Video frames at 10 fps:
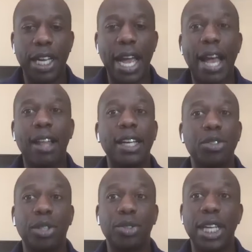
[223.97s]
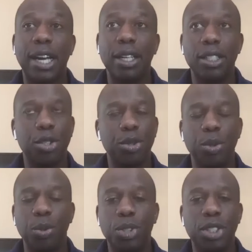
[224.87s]
and how that trickles down
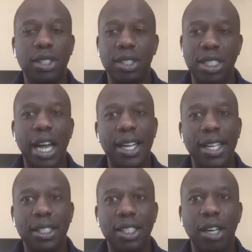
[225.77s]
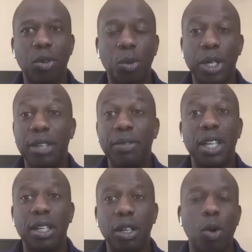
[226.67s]
into just society in general, but even
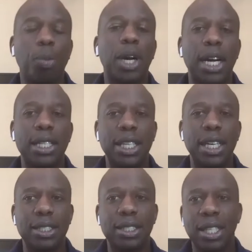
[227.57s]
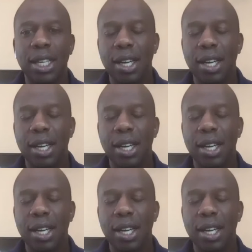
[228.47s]
in the corporate context,